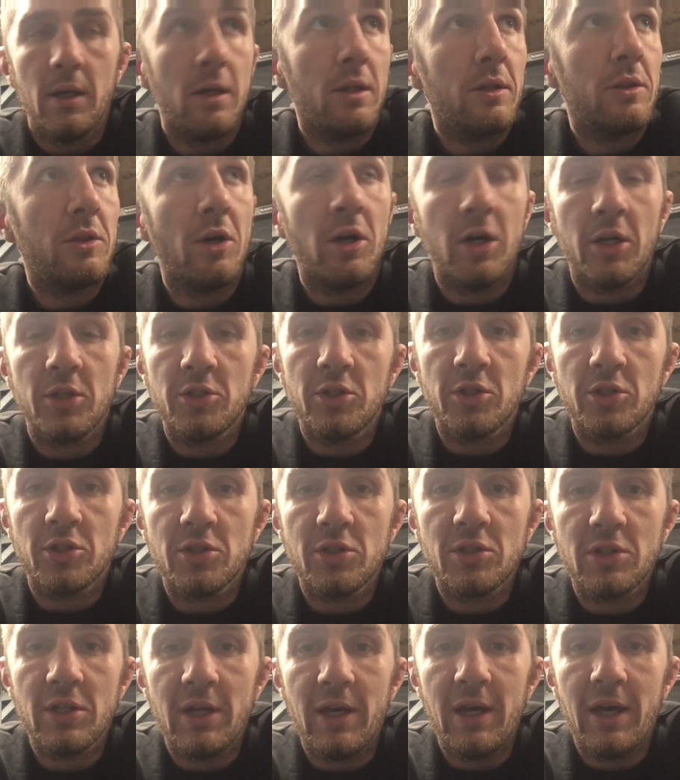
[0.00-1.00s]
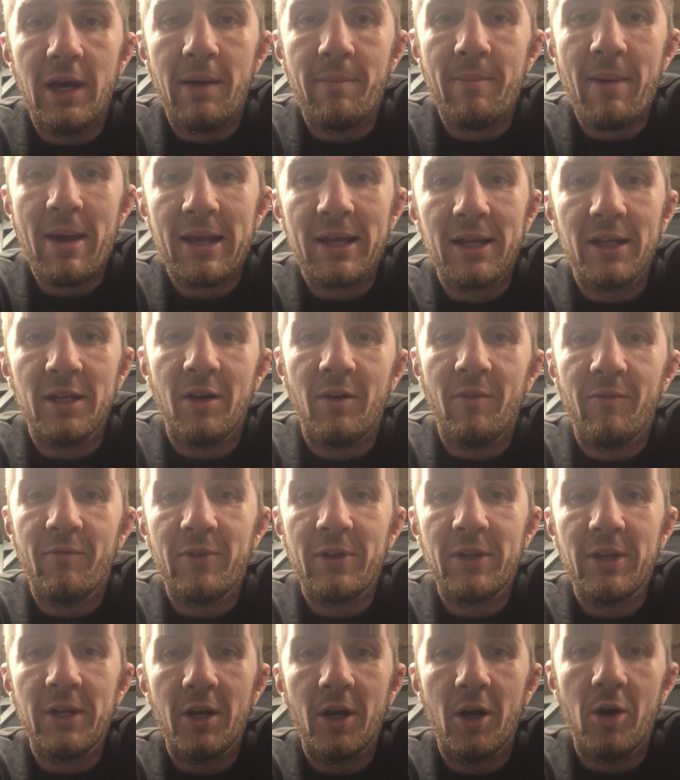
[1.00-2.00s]
thought I'd just uh, make a little
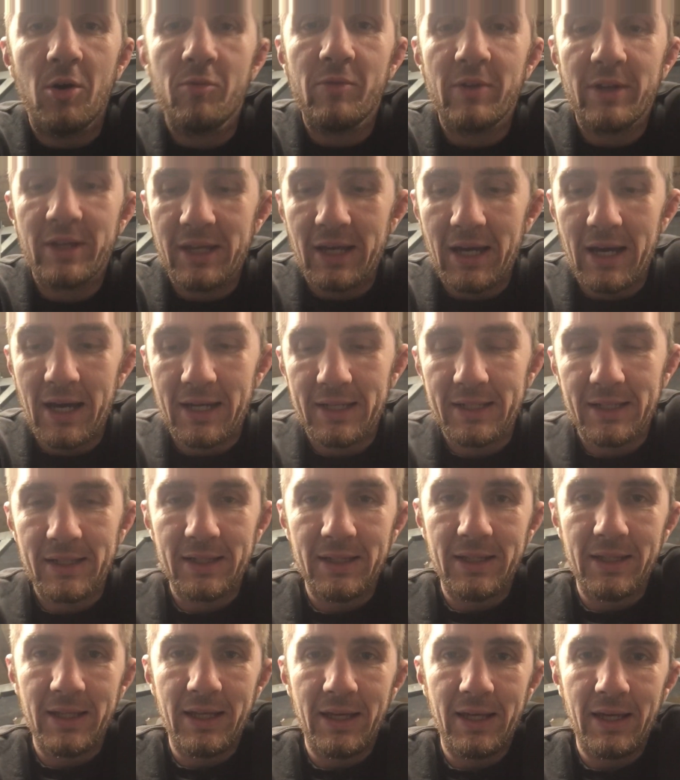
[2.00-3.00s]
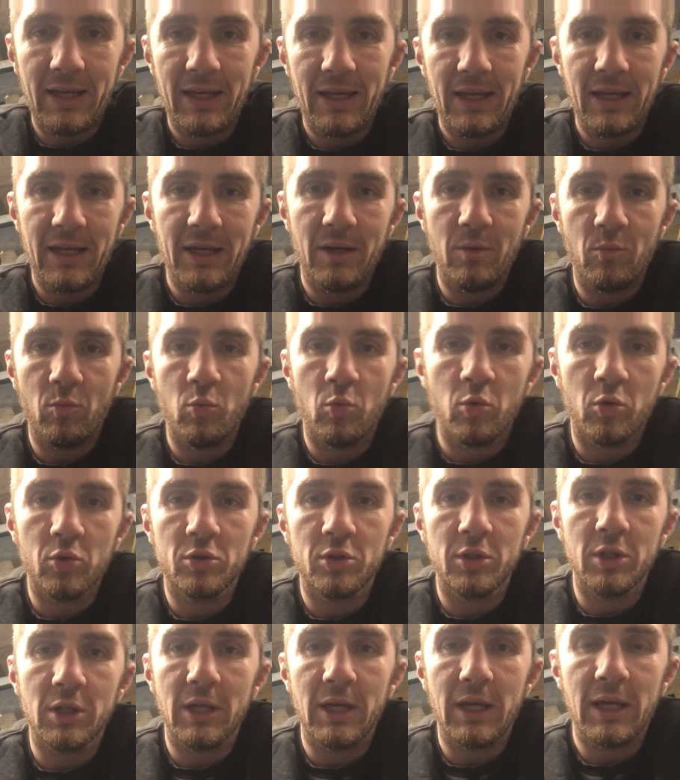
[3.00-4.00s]
video regarding the
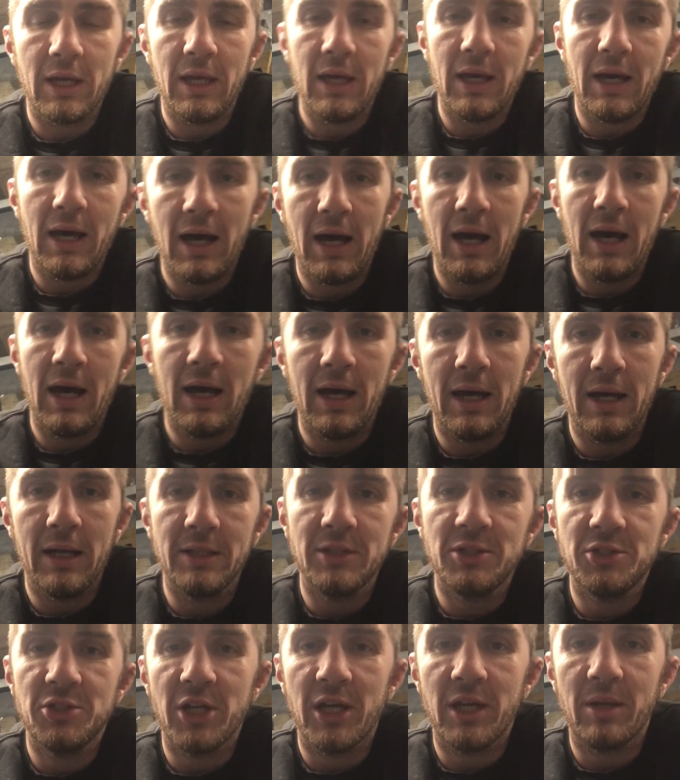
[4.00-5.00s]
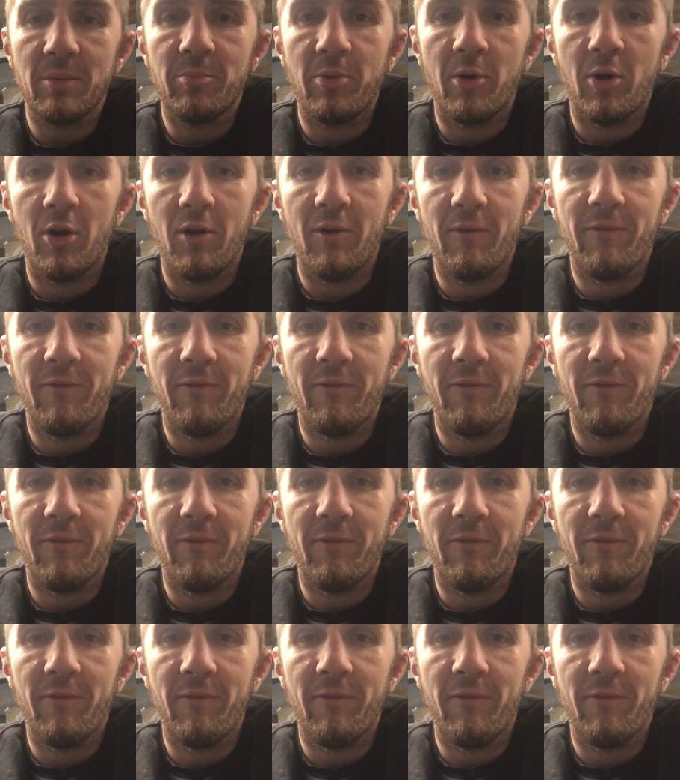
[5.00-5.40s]
Woodley and Jake Paul